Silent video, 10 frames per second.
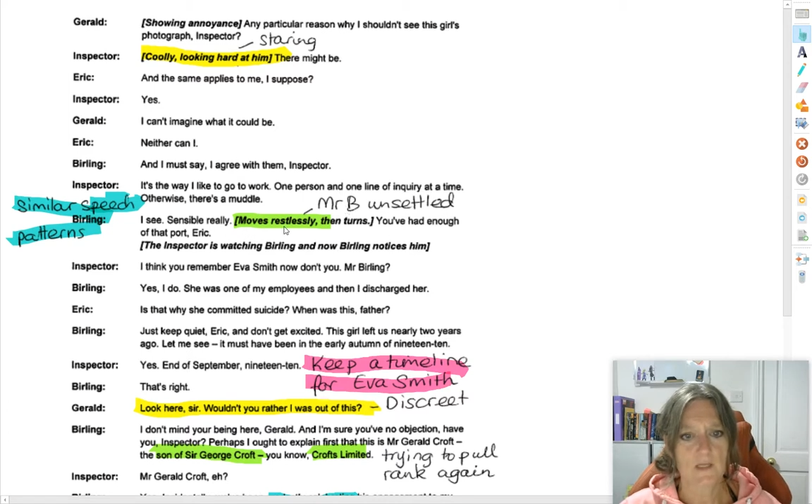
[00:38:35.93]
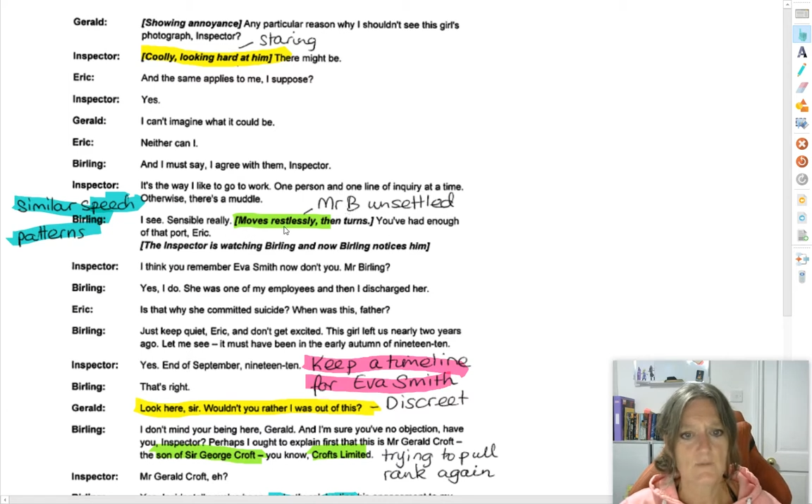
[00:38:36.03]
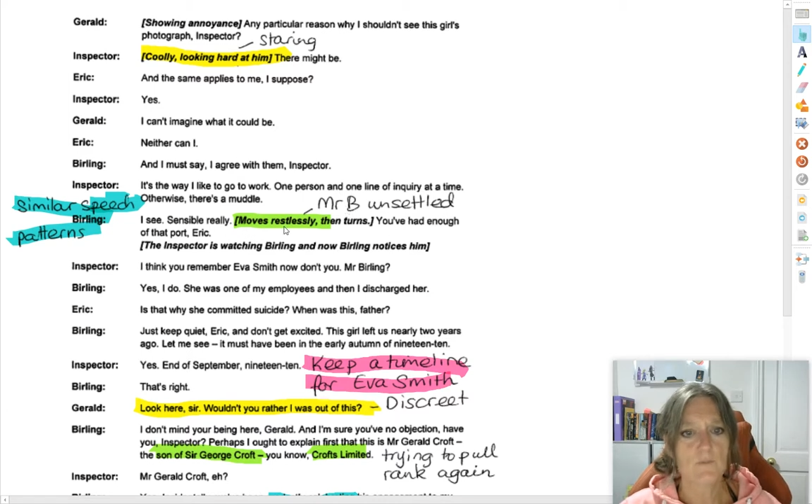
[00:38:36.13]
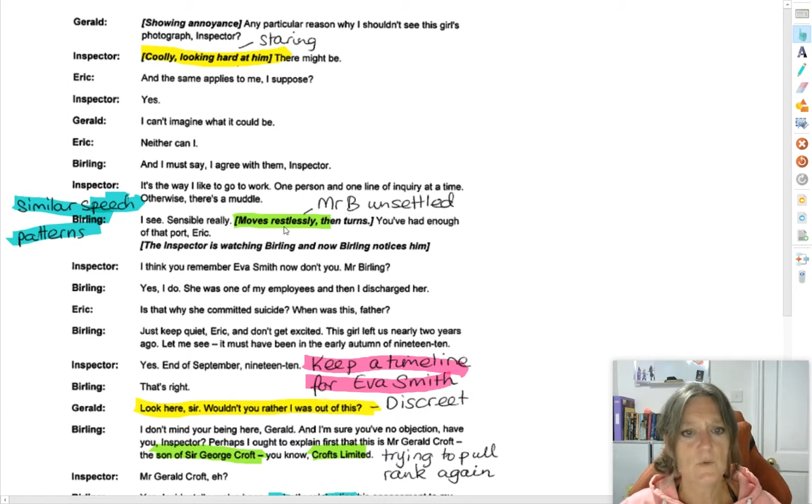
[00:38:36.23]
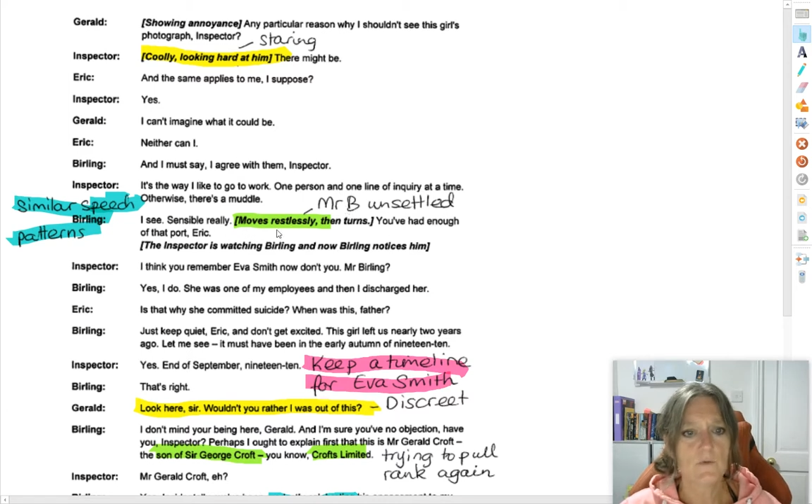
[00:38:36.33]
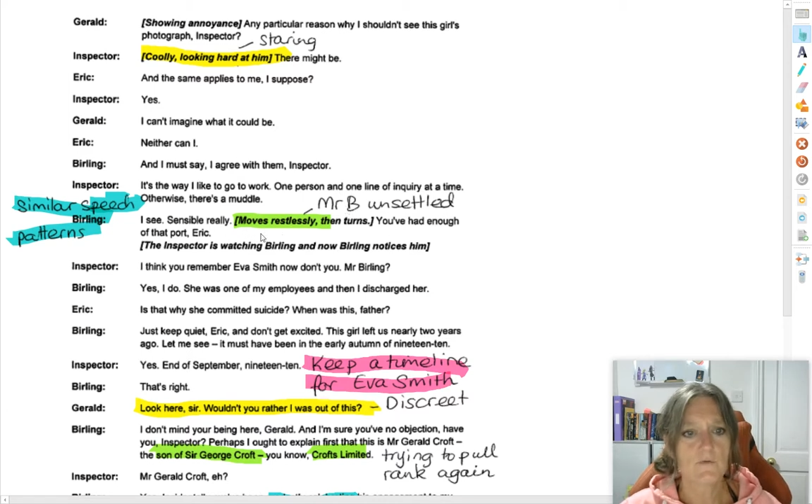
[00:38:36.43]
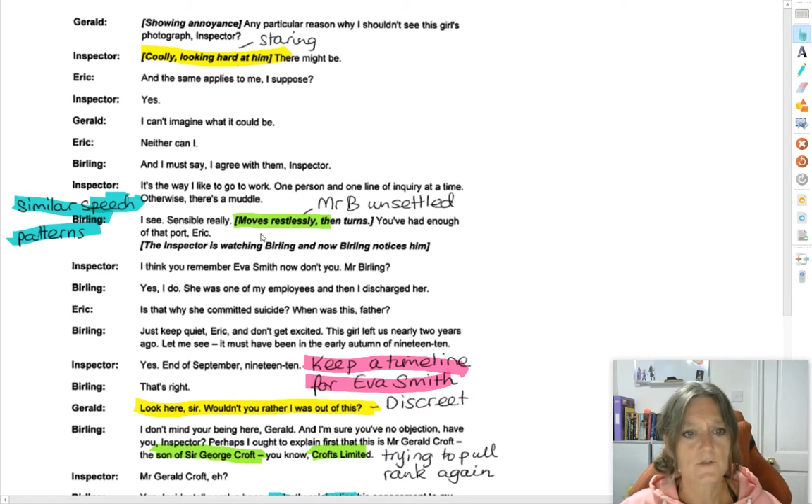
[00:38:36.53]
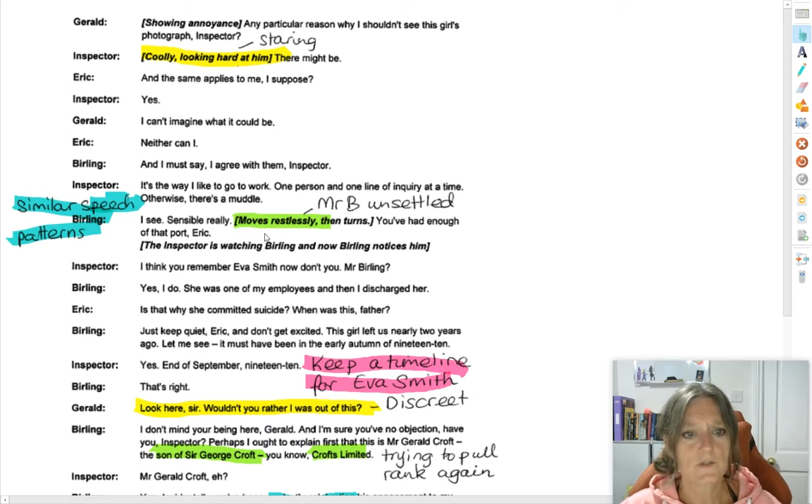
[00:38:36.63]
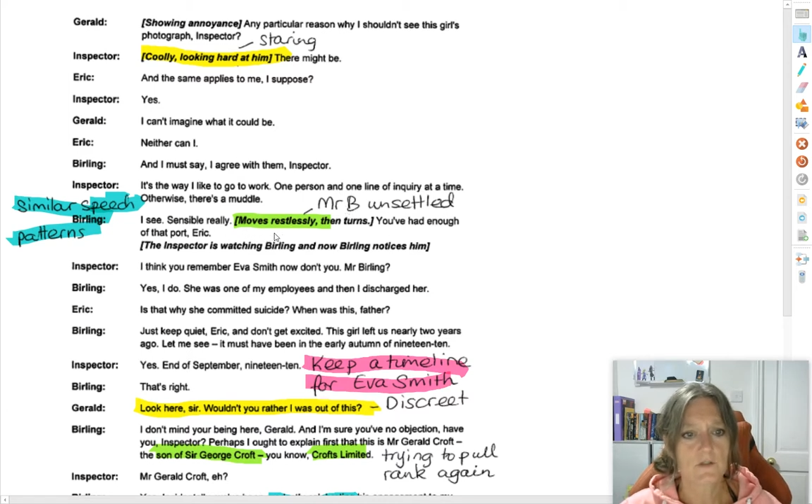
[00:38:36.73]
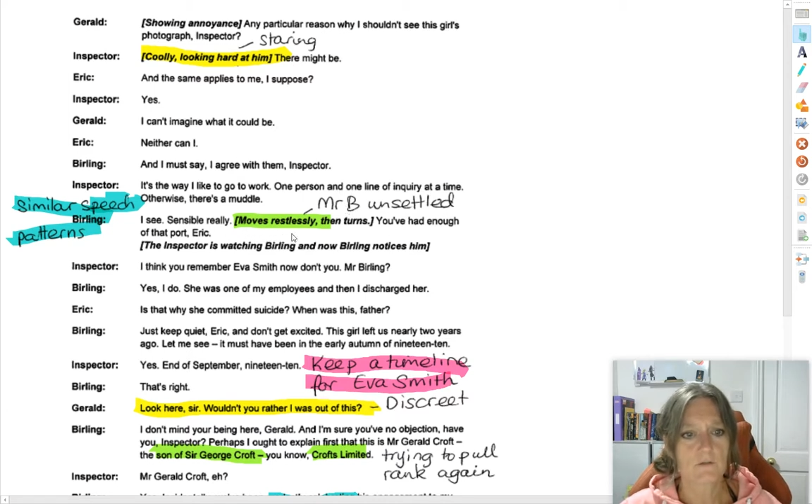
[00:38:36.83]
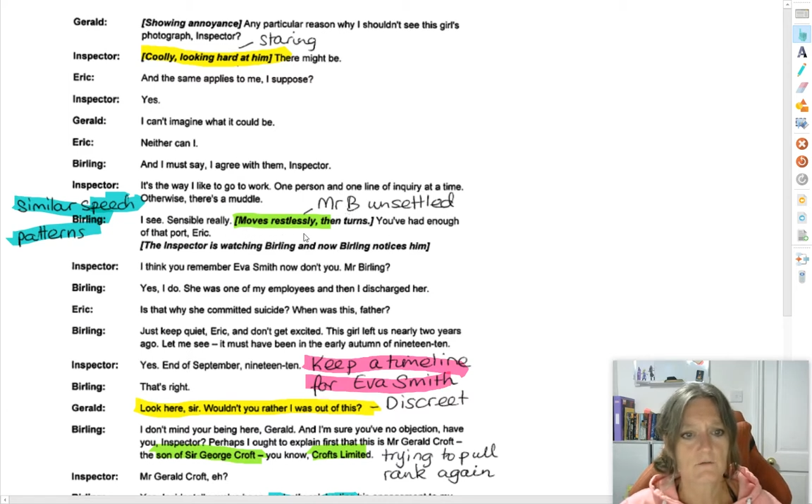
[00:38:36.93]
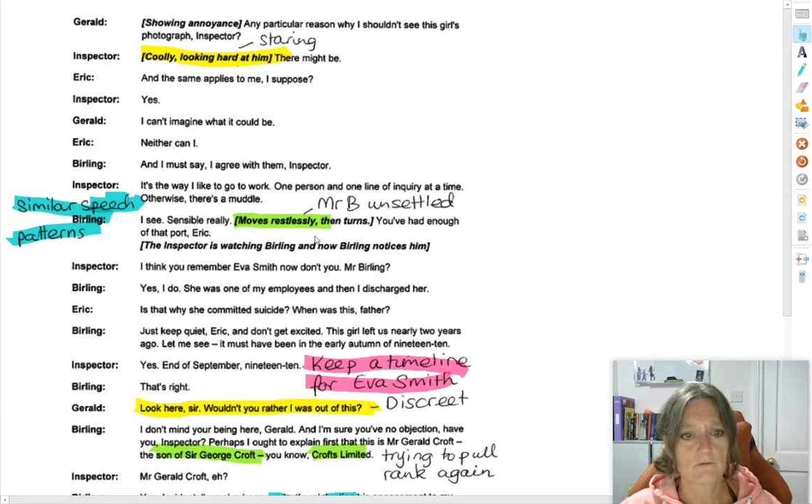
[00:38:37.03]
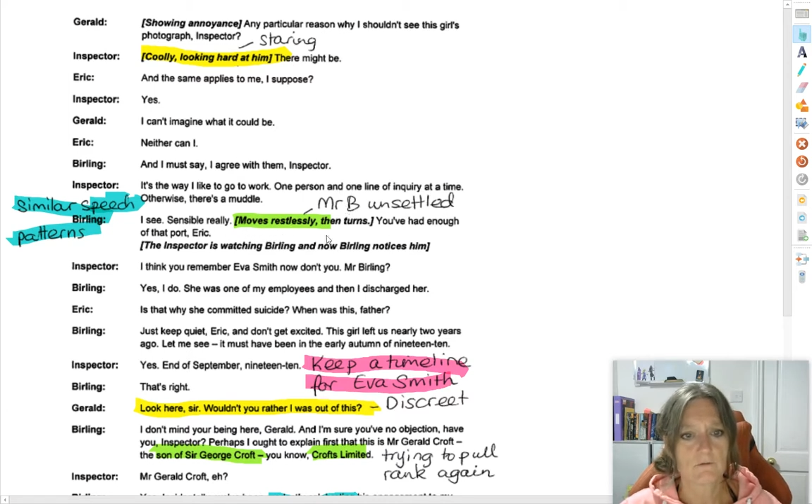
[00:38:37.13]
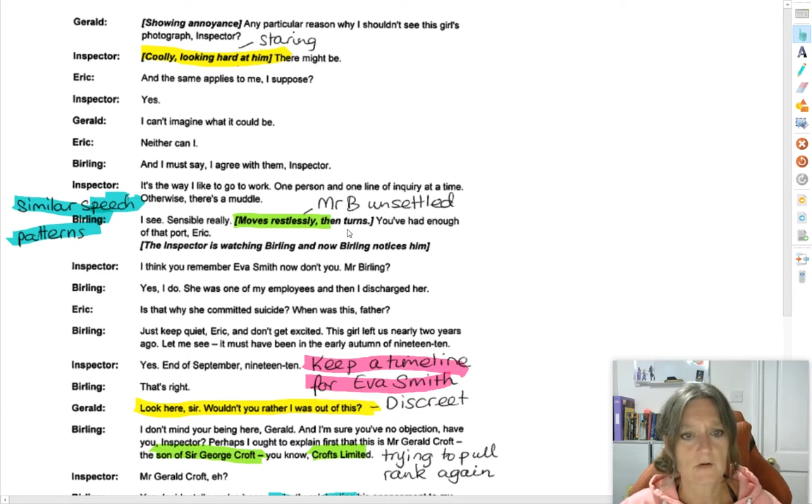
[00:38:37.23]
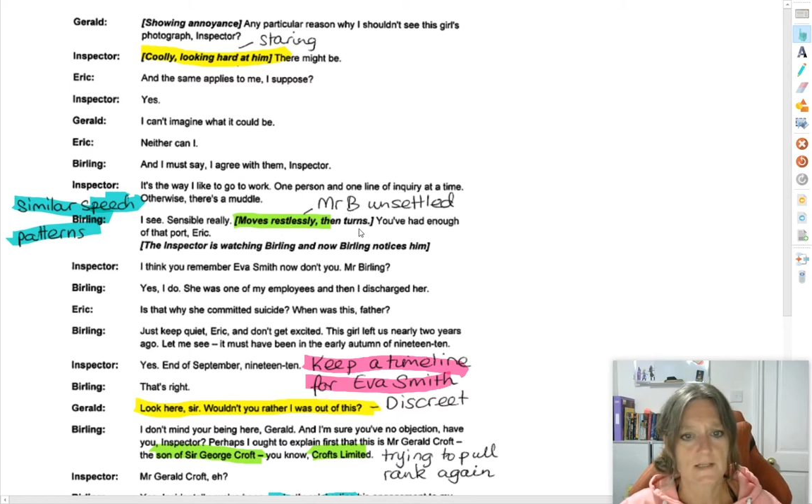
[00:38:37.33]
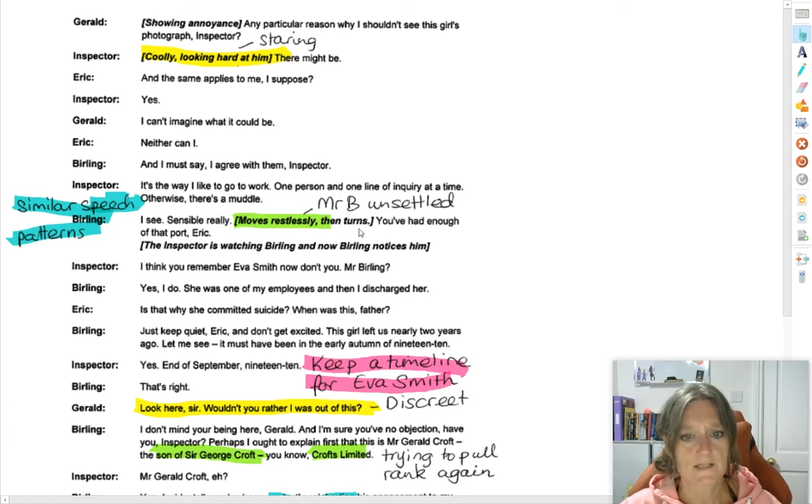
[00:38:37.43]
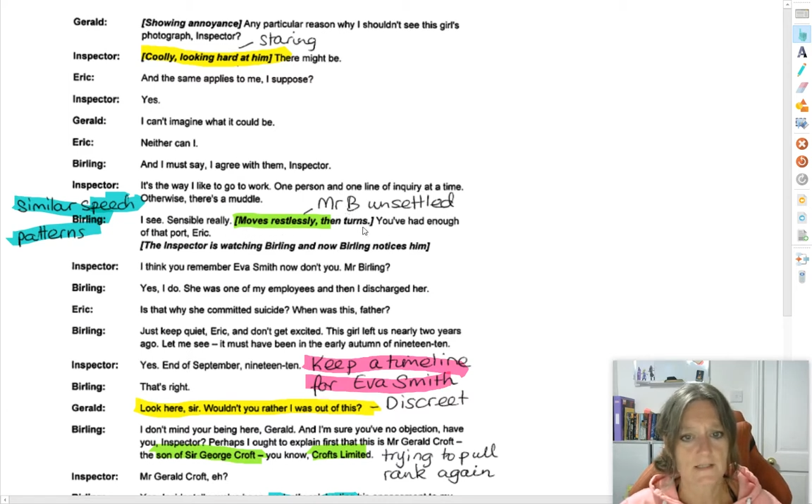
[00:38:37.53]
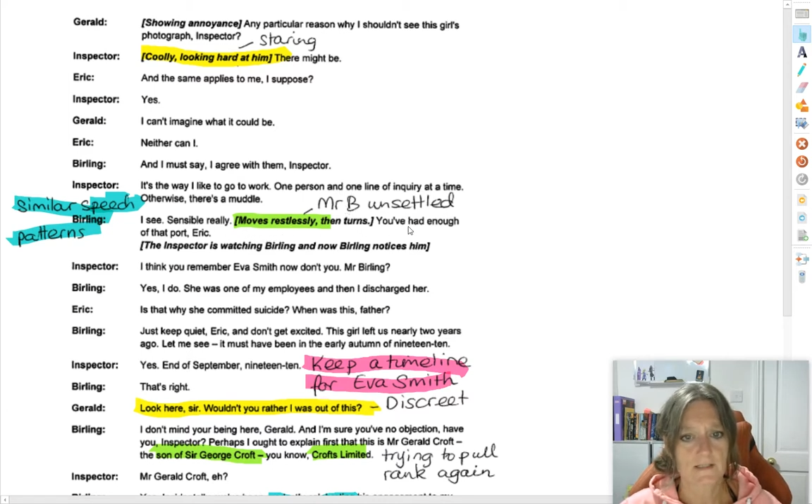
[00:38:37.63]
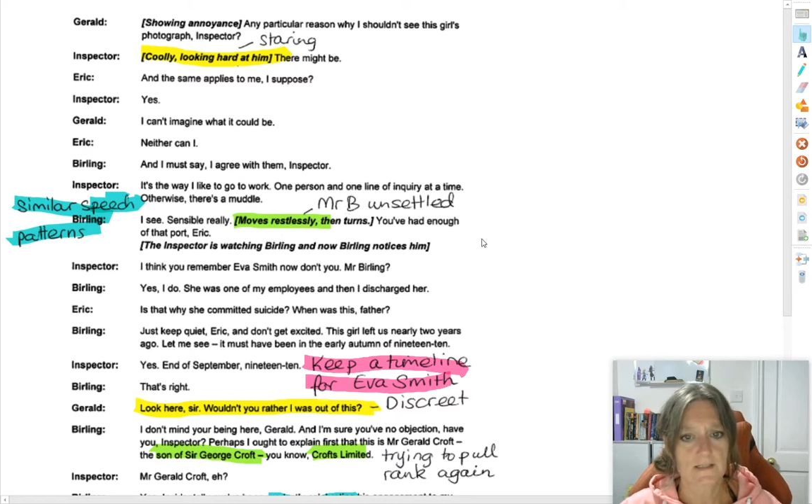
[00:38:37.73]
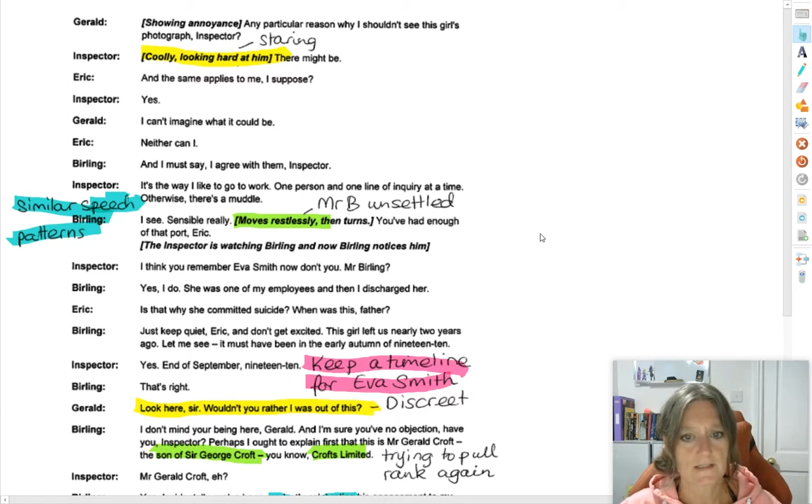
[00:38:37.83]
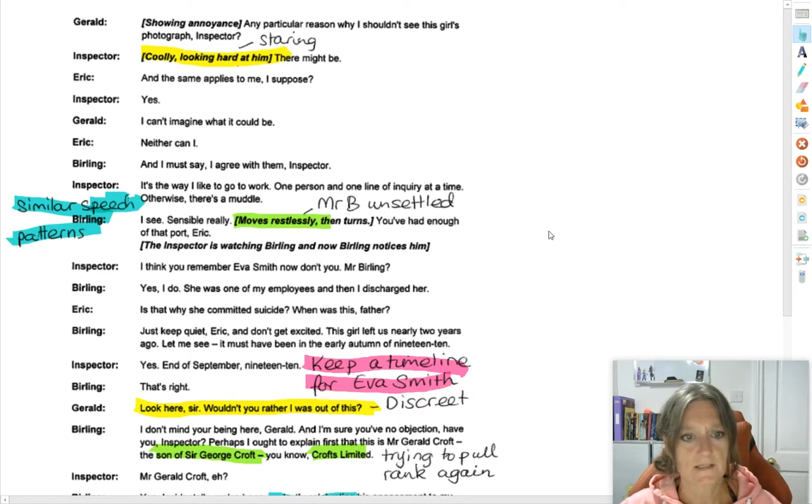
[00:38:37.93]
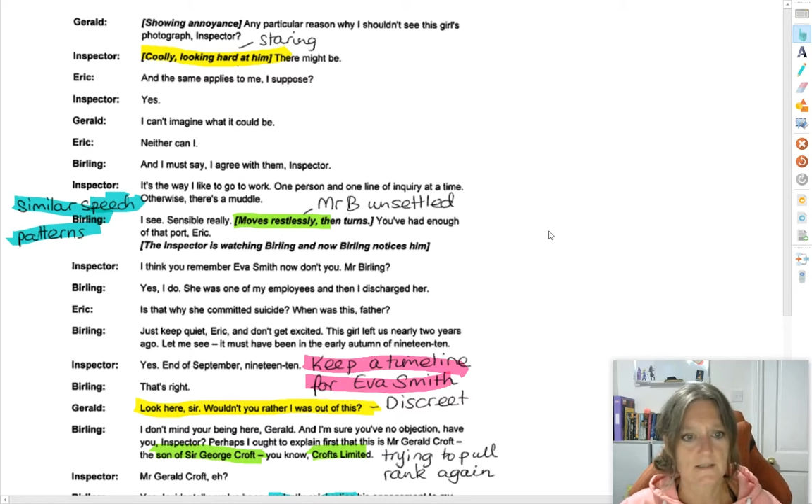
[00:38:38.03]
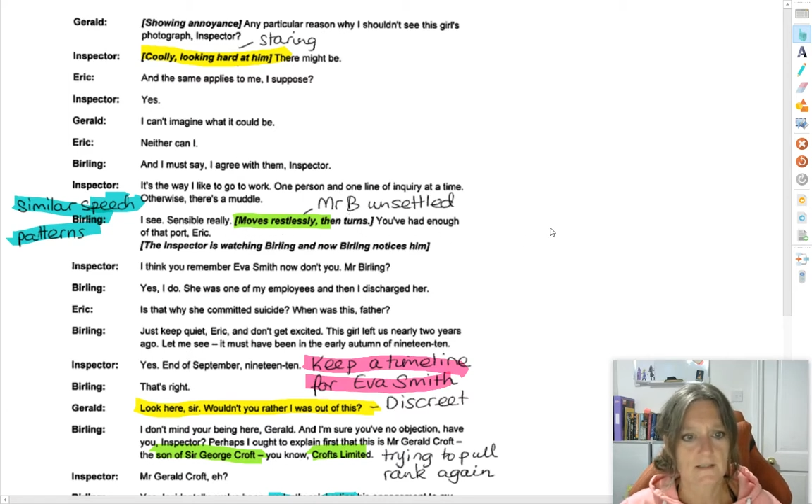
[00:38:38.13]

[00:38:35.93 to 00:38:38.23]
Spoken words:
He moves restlessly